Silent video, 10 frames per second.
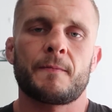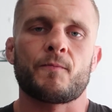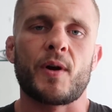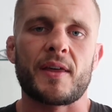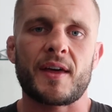
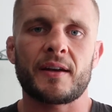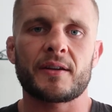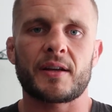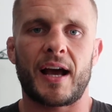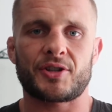we're
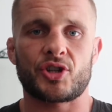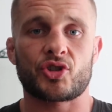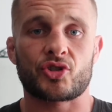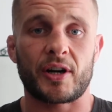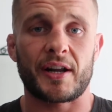then actually
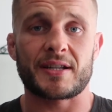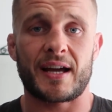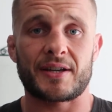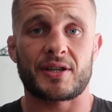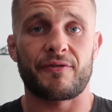struggling to
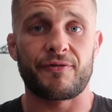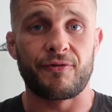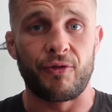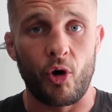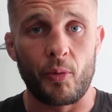actually
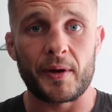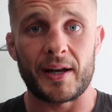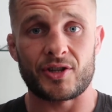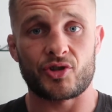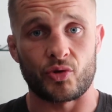
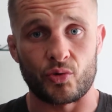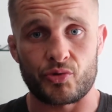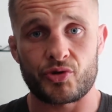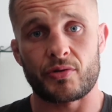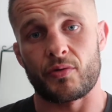formulate
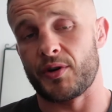stools,